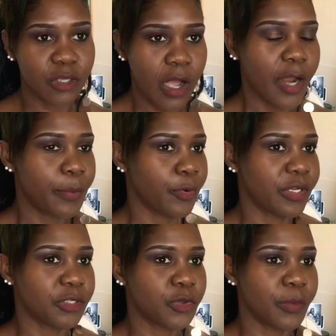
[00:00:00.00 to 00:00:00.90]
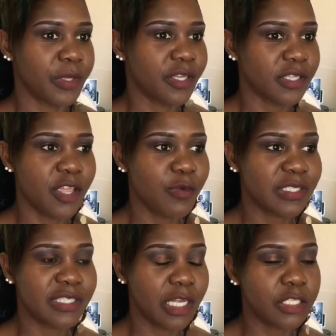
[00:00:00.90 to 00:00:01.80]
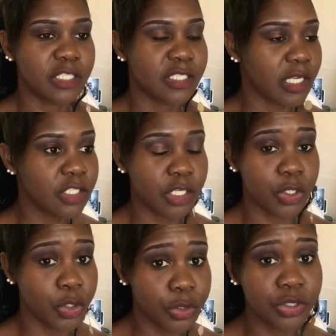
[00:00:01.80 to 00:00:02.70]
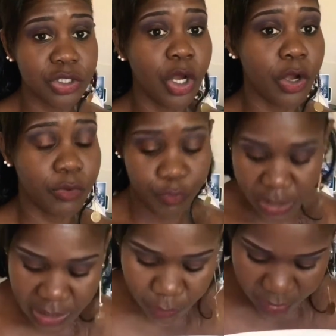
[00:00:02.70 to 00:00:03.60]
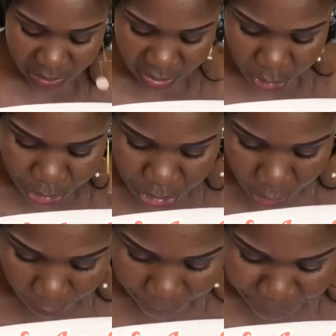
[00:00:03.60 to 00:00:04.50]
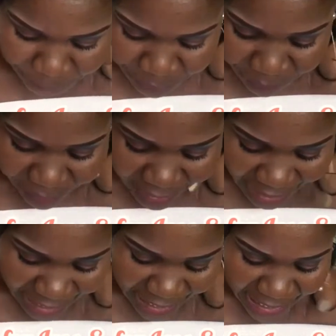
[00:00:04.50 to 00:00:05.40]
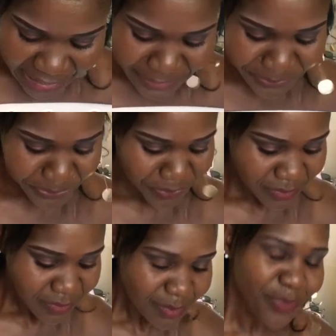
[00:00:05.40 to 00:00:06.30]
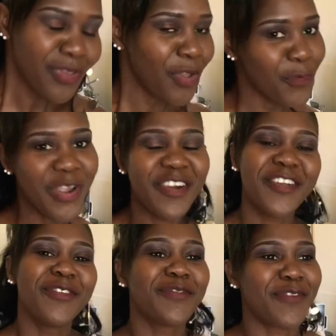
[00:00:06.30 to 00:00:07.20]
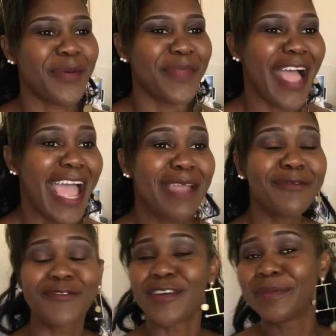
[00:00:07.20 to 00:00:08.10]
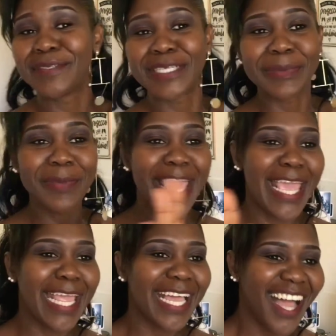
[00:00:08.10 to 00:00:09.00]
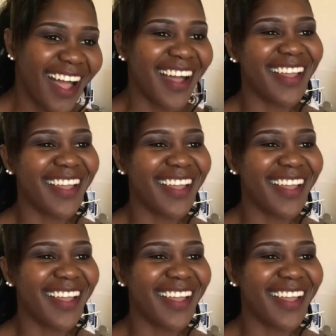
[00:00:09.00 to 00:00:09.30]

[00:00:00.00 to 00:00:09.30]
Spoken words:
heartbroken as well because he was such a good dog, really good dog. And where are you from? I'm from Jamaica,